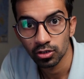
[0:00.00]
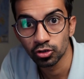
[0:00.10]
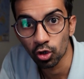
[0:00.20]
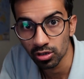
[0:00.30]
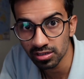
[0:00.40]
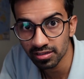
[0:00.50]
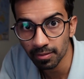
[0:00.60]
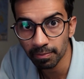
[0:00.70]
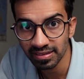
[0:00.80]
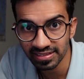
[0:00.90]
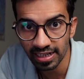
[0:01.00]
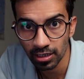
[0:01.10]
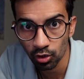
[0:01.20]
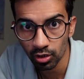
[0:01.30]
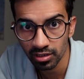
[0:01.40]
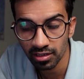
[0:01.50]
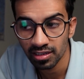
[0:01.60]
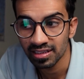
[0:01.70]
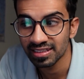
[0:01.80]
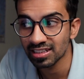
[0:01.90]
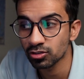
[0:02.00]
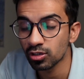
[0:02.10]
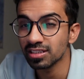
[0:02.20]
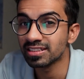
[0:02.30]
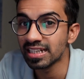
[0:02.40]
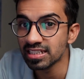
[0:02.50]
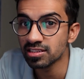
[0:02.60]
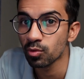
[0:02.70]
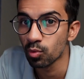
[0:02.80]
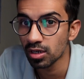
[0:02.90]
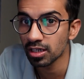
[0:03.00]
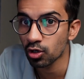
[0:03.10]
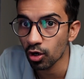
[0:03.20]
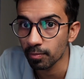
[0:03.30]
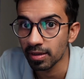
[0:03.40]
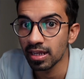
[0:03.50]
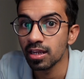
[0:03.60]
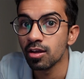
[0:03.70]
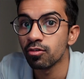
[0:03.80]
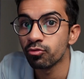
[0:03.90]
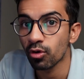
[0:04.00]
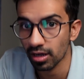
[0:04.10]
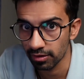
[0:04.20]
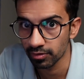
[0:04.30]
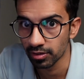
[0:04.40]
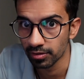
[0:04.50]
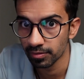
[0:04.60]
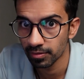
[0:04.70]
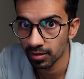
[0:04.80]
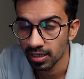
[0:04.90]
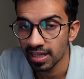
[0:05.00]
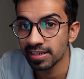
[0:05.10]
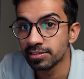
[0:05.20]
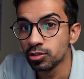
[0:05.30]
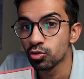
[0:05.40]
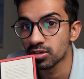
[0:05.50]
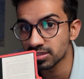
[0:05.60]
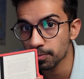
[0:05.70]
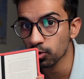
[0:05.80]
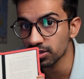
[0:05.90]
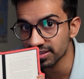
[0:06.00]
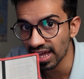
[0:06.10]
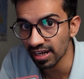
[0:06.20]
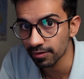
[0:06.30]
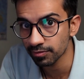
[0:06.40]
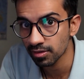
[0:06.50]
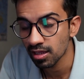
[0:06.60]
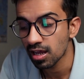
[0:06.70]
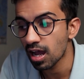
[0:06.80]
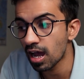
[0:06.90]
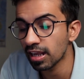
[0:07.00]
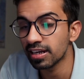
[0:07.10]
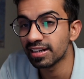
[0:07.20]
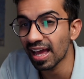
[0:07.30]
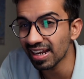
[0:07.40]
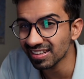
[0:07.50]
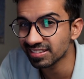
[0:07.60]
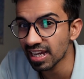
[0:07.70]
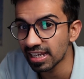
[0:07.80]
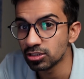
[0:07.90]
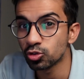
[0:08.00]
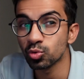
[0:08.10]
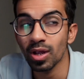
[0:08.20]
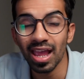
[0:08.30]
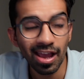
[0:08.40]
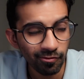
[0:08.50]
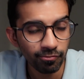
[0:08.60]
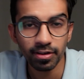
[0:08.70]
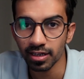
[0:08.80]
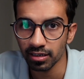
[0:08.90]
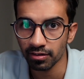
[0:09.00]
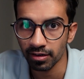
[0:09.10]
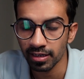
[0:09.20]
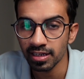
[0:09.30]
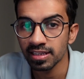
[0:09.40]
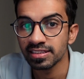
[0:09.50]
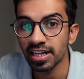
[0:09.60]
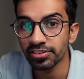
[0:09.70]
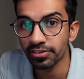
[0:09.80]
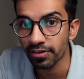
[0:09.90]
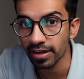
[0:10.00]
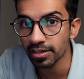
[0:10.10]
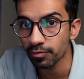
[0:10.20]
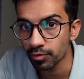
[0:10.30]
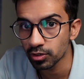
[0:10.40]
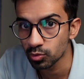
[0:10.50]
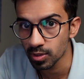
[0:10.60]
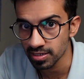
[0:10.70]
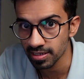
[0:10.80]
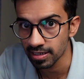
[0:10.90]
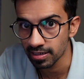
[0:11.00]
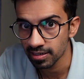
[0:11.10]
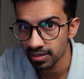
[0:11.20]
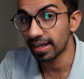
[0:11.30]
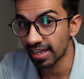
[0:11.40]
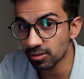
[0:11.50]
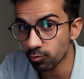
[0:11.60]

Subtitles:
Donald Trump has signed an order that's gonna change the world economy forever. His new reciprocal tariffs are a direct challenge to every country that trades with USA. And guess